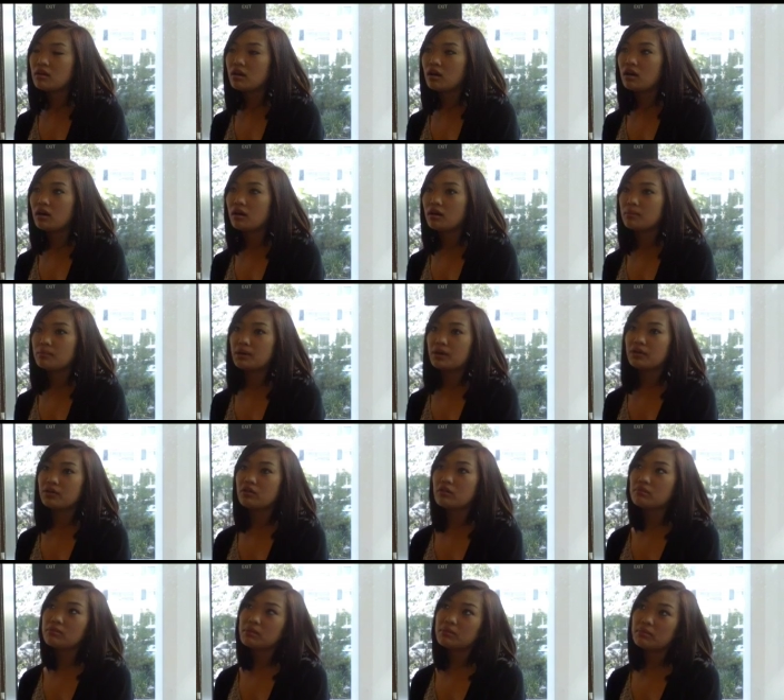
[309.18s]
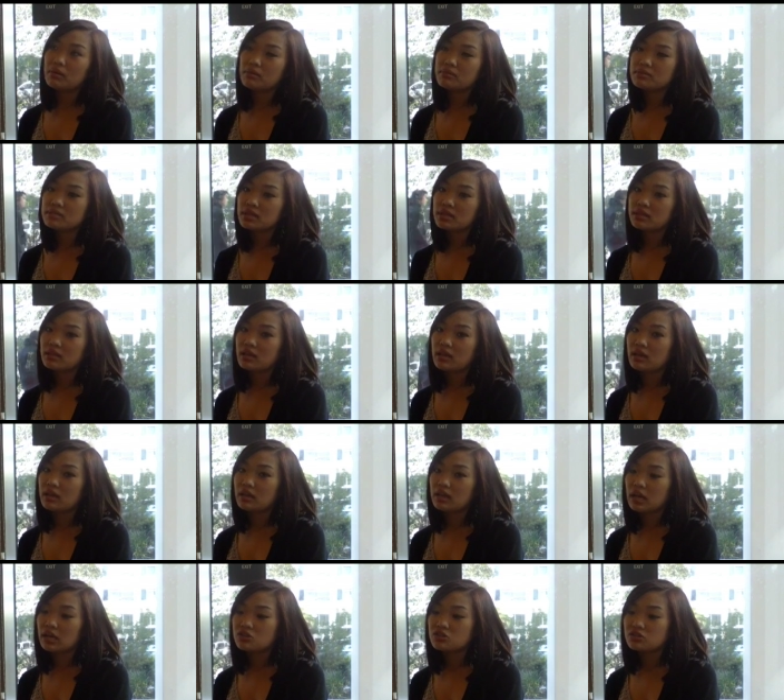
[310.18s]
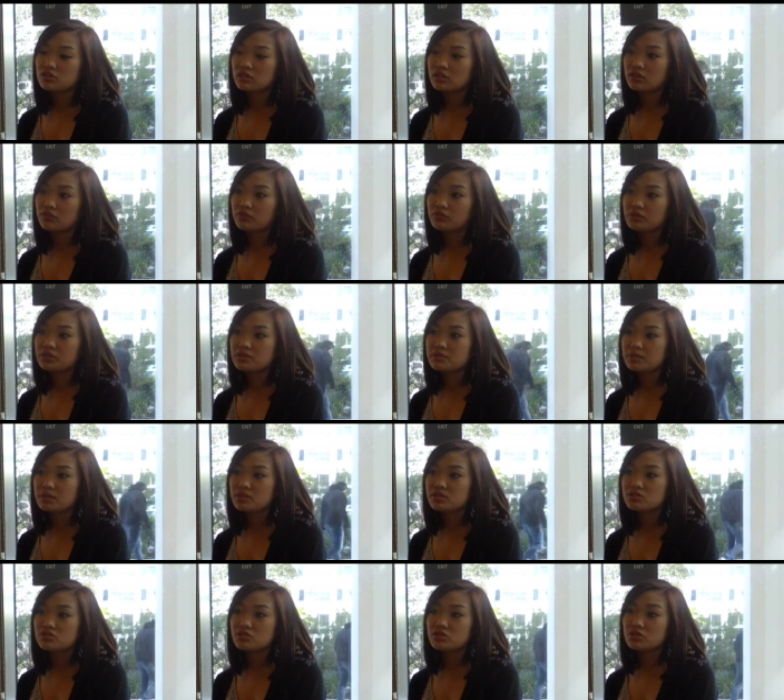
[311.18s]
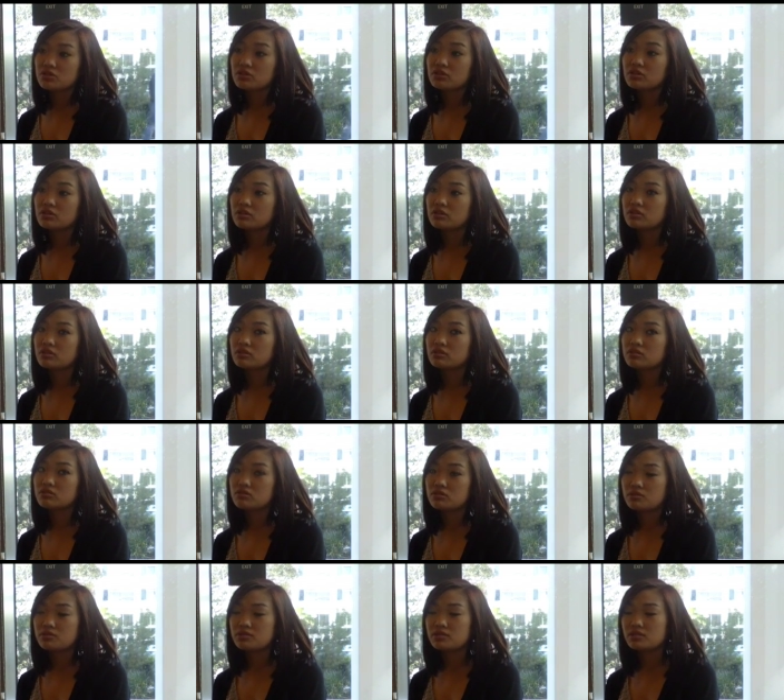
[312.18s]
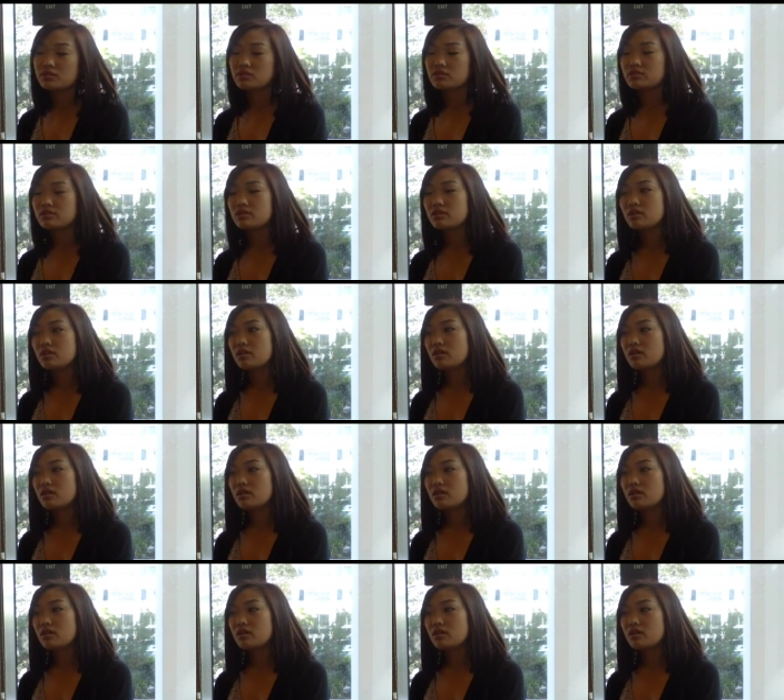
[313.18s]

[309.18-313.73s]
I know on my mom's side they actually live with the sponsors, her and her two sisters.